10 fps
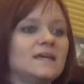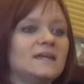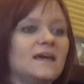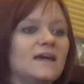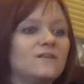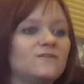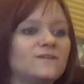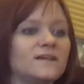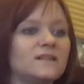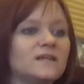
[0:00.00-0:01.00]
Inhale,
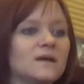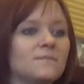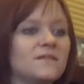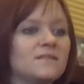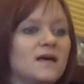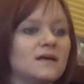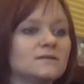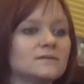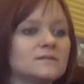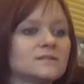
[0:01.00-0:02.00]
filling up the lungs.